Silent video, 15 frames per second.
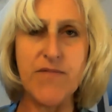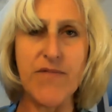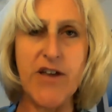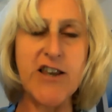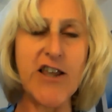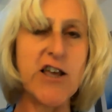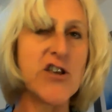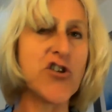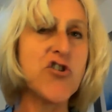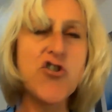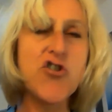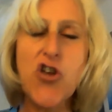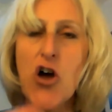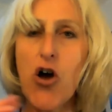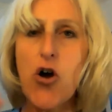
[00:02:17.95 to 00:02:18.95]
and had
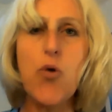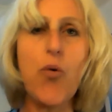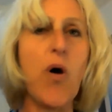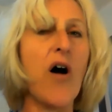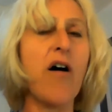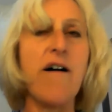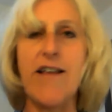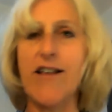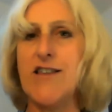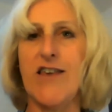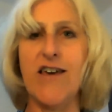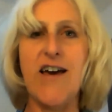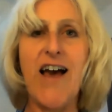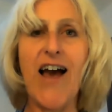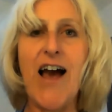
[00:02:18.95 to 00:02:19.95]
no
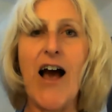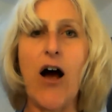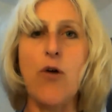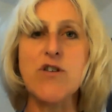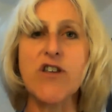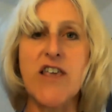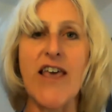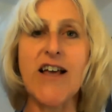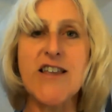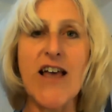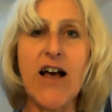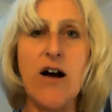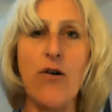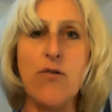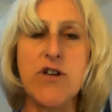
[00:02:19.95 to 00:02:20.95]
idea how to get
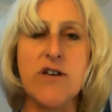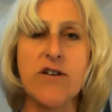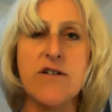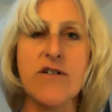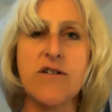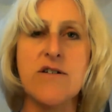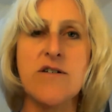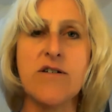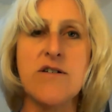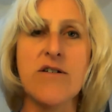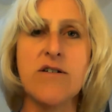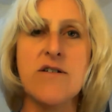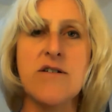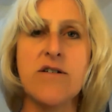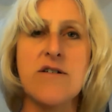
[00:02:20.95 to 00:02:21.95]
out.
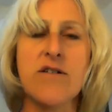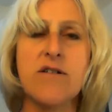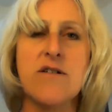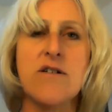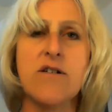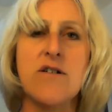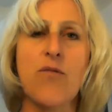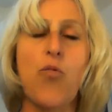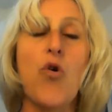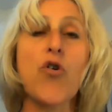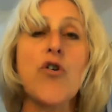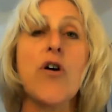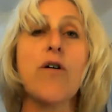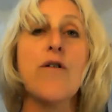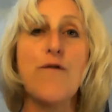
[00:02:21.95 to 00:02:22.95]

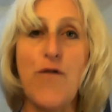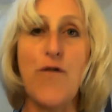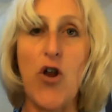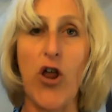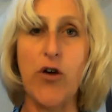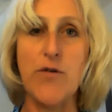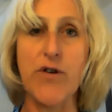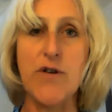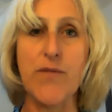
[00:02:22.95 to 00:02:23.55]
What followed